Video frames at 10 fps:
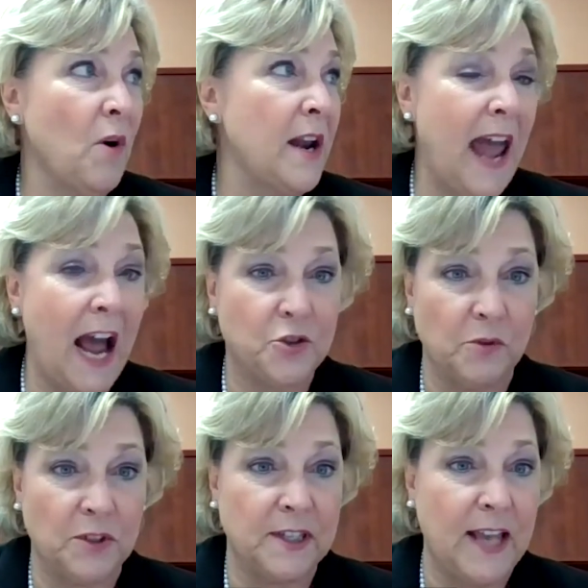A
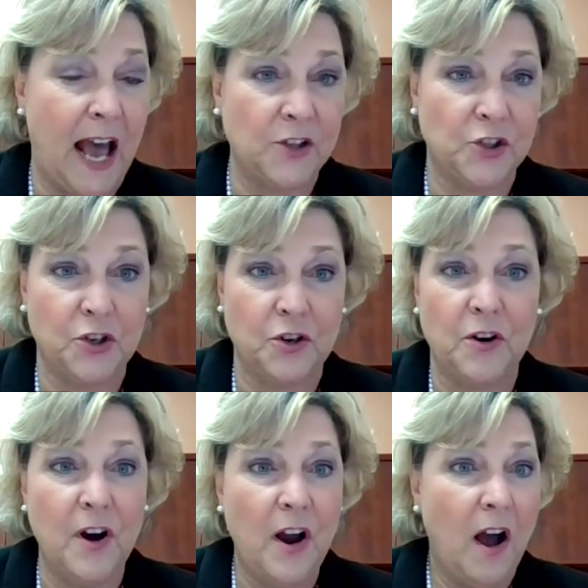natural
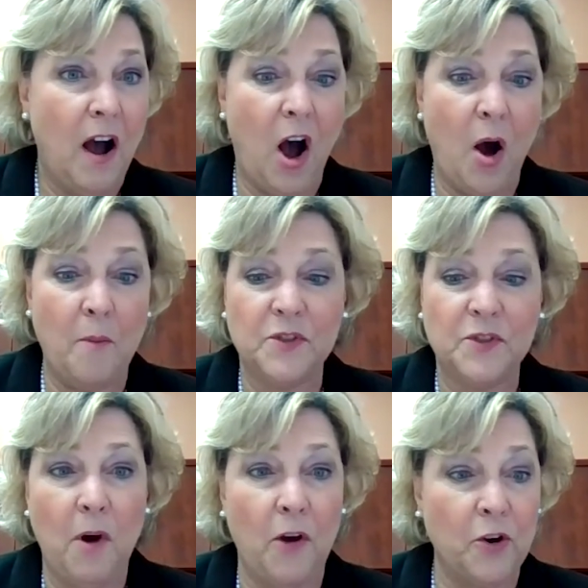disaster,
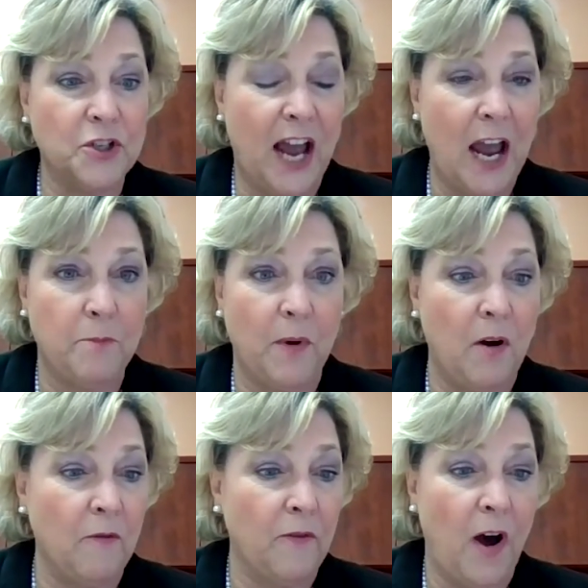some other type
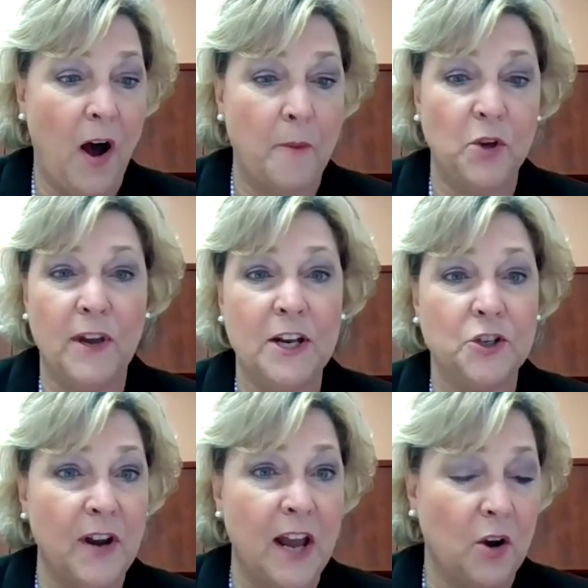of,
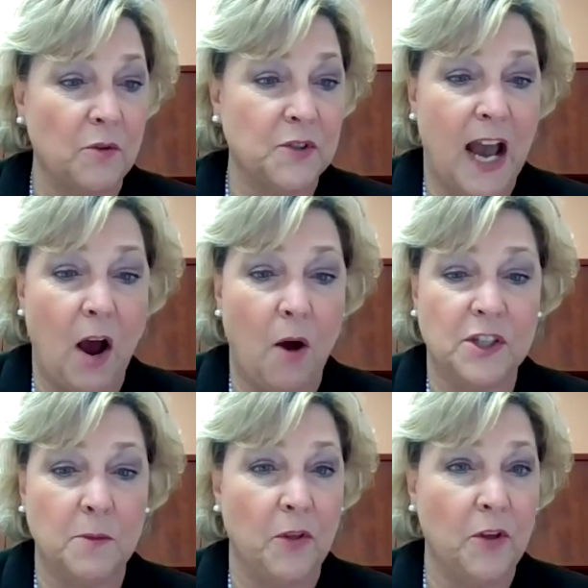internet goes down,
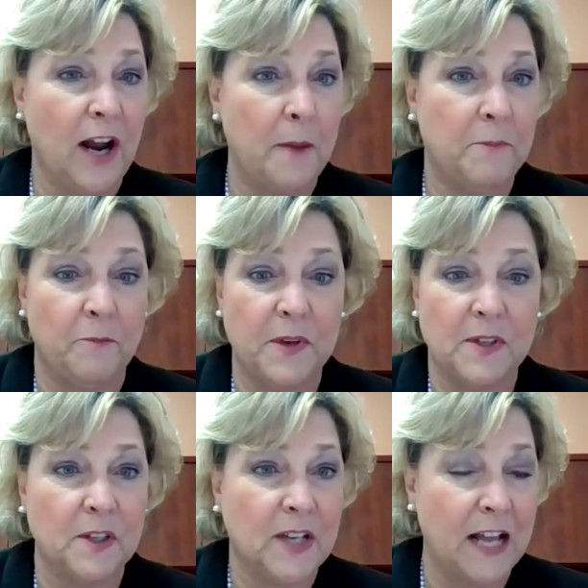some other type of
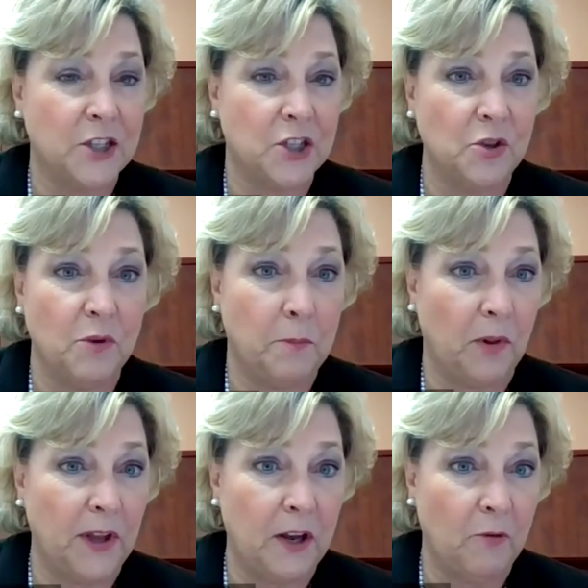business continuity
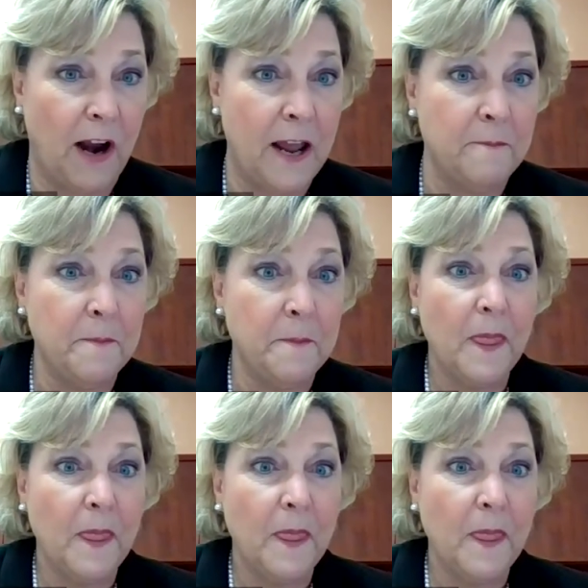plan, right?